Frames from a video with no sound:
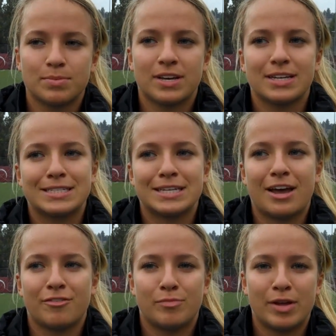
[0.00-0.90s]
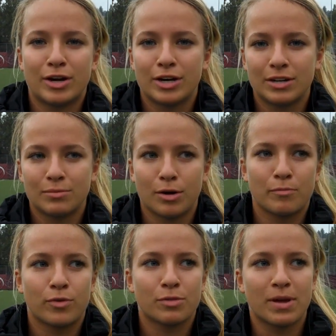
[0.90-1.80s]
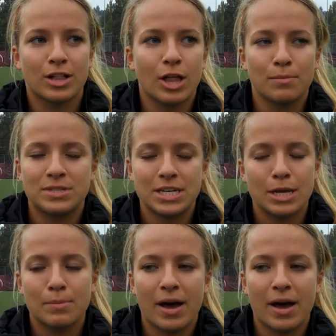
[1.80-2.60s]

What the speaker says: because I've been on with my club team.